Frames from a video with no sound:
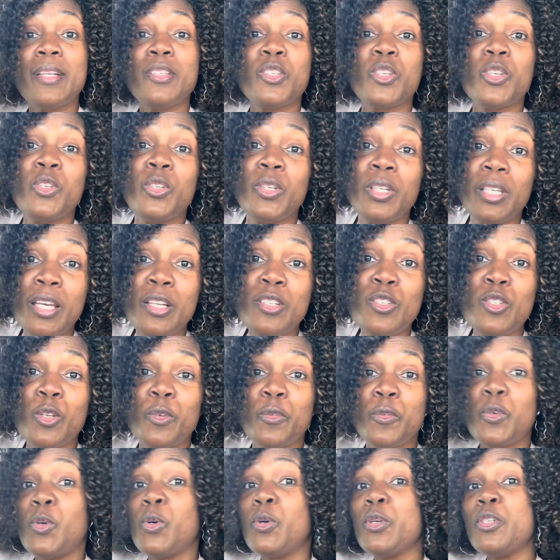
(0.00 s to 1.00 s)
So your kids,
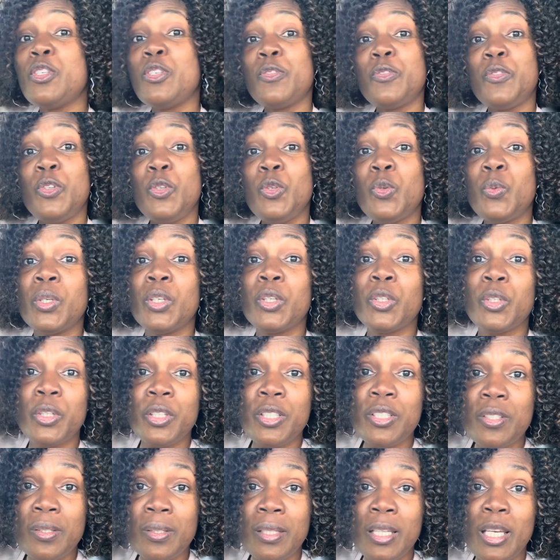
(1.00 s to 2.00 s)
of course, if you were good
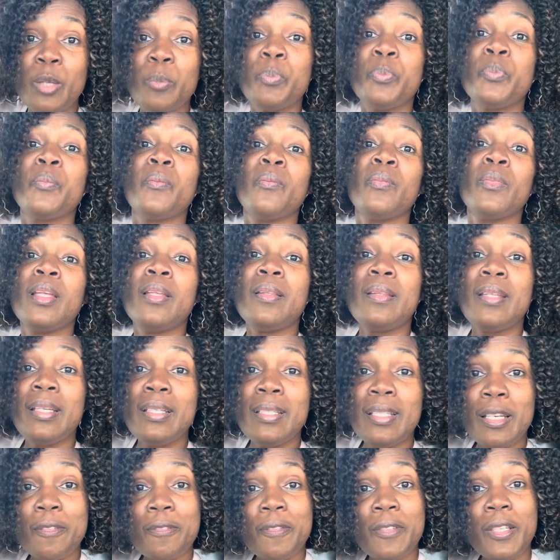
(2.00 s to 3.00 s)
to them, they
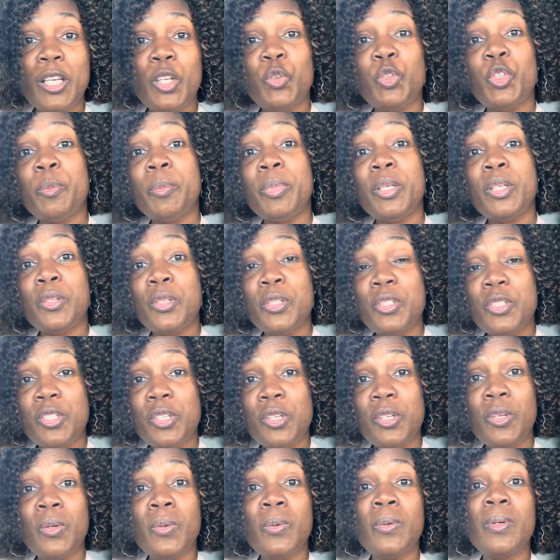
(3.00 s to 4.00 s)
definitely will be good to
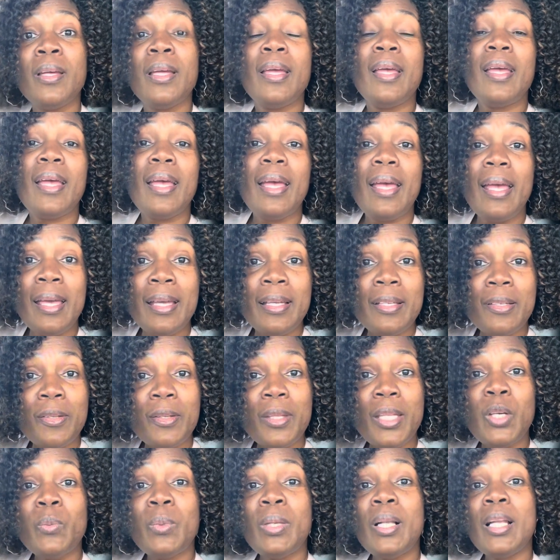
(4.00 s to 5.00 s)
you and
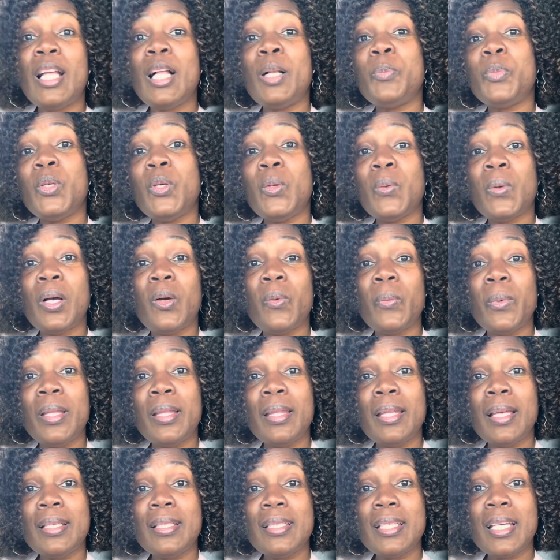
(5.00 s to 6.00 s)
they will help you out when
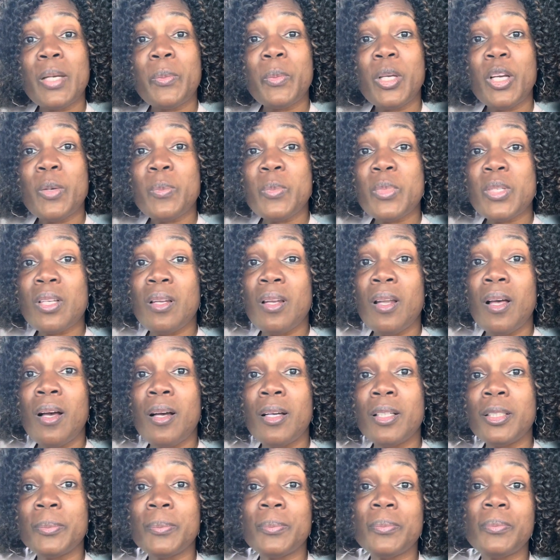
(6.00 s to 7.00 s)
that time comes along.